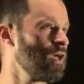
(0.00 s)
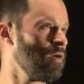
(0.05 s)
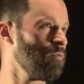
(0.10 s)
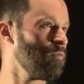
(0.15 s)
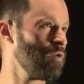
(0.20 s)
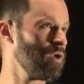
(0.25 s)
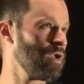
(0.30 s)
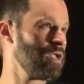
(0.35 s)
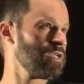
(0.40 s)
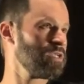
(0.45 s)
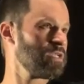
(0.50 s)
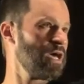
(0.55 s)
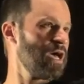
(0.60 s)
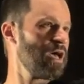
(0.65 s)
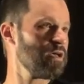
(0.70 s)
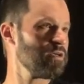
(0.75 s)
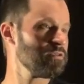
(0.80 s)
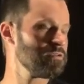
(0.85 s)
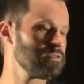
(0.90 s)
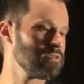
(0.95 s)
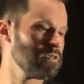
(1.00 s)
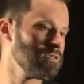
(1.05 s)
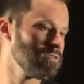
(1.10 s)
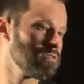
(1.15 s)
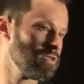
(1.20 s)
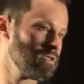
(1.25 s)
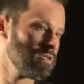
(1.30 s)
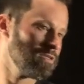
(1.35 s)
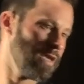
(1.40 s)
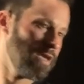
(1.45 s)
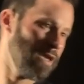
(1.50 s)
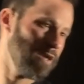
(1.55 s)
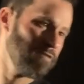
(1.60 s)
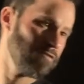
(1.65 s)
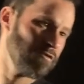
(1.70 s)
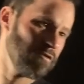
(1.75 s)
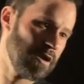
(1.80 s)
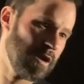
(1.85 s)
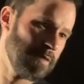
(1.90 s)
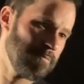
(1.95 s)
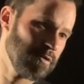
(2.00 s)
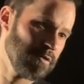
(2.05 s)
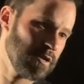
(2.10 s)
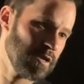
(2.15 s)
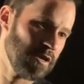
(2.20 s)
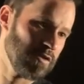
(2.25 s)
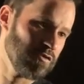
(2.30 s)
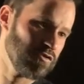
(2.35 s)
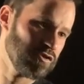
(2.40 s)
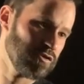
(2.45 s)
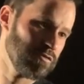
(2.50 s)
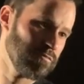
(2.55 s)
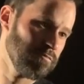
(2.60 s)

And what it does is it takes your application